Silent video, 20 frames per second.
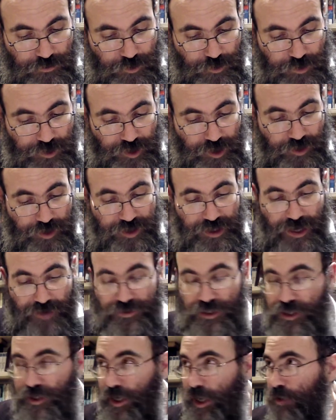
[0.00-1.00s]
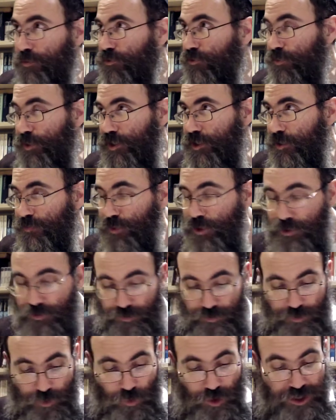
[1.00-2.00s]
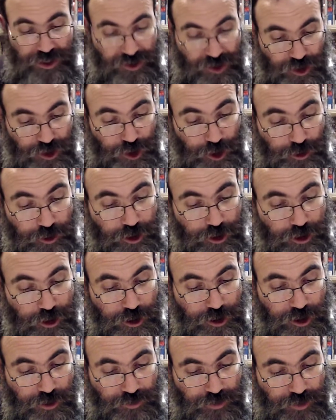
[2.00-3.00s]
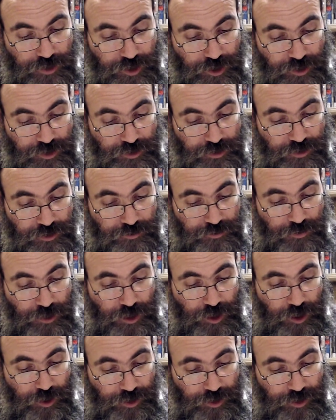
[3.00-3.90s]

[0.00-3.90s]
we said this Avos HaKelim is from the Tzimtzum. What is the Sheidish Shoshan of the Kelim?